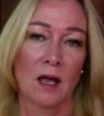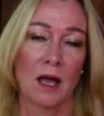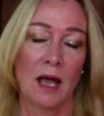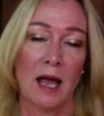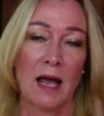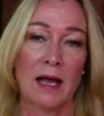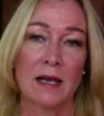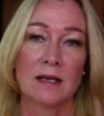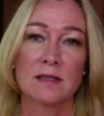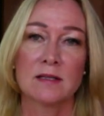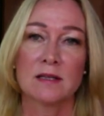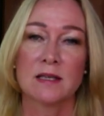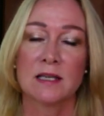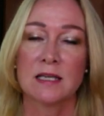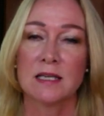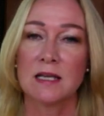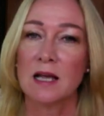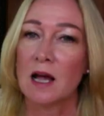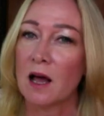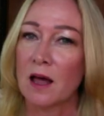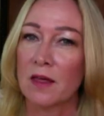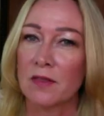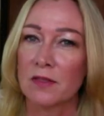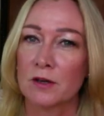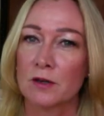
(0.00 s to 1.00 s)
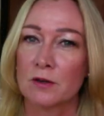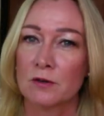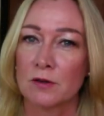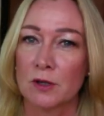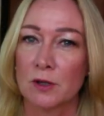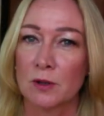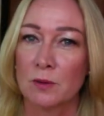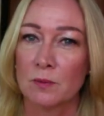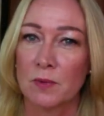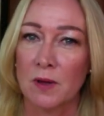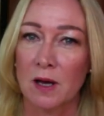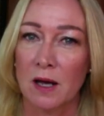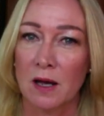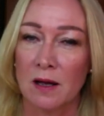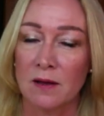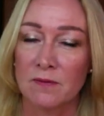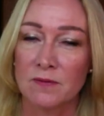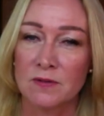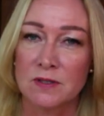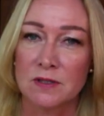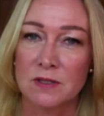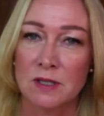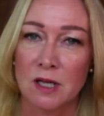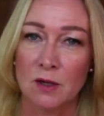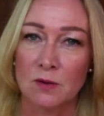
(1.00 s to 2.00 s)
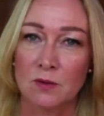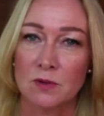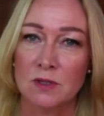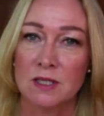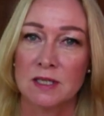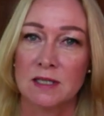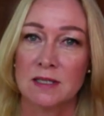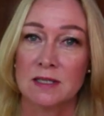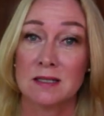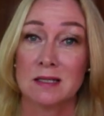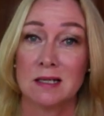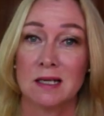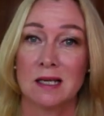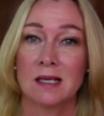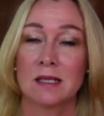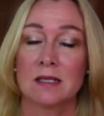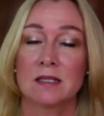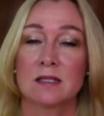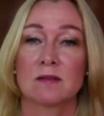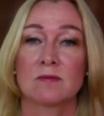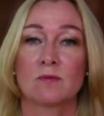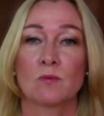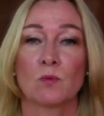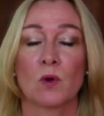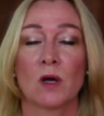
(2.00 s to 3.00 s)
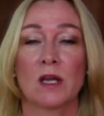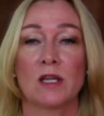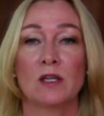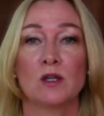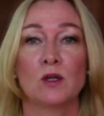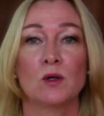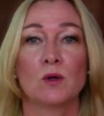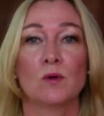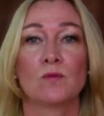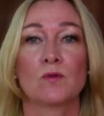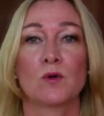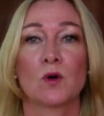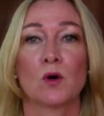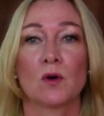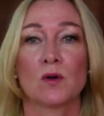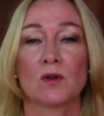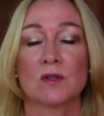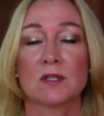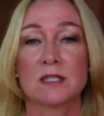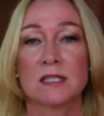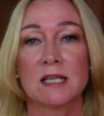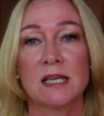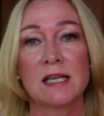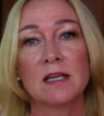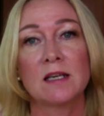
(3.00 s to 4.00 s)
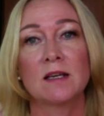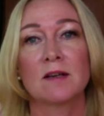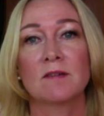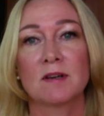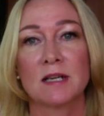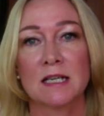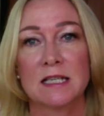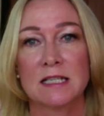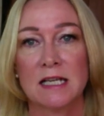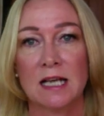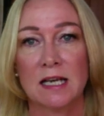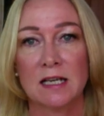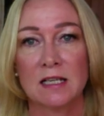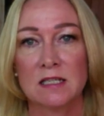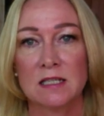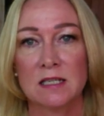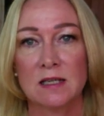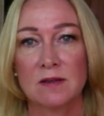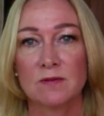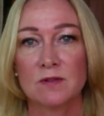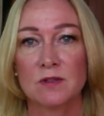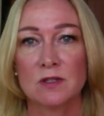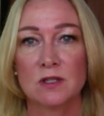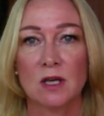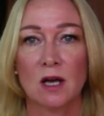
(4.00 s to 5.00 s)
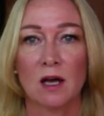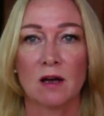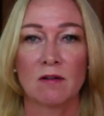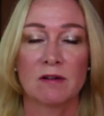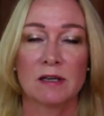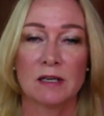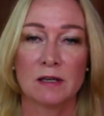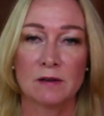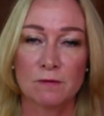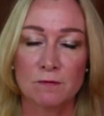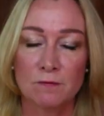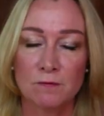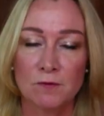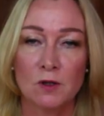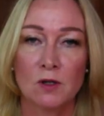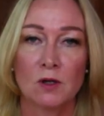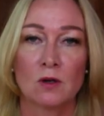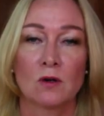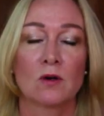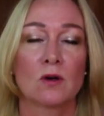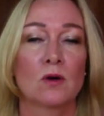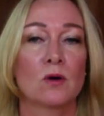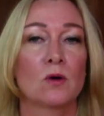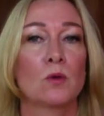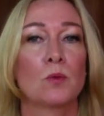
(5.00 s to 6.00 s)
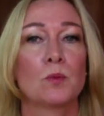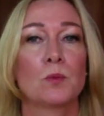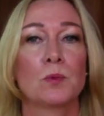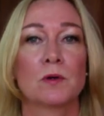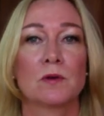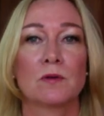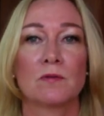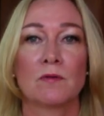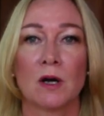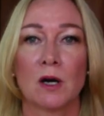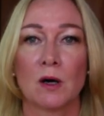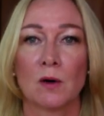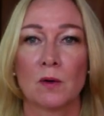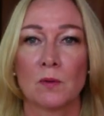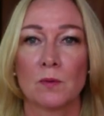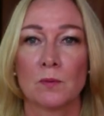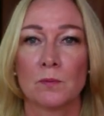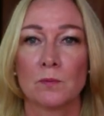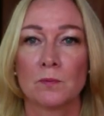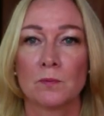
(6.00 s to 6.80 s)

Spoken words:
And the other group that I've noticed is when you've got senior executives that are in a full-on corporate role.